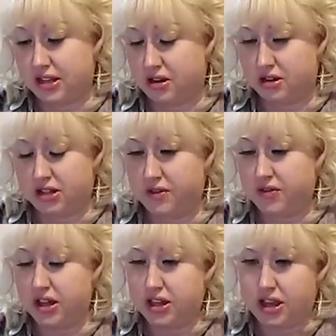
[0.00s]
and are
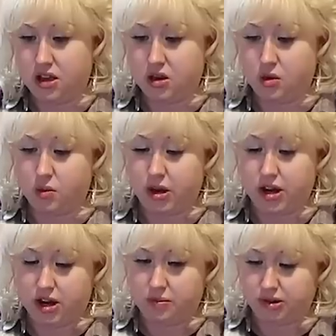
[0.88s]
definitely one
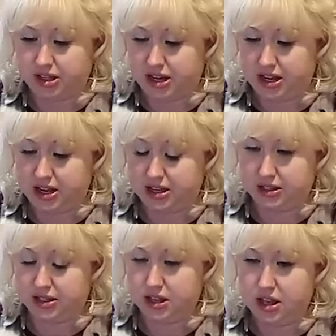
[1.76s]
hundred percent His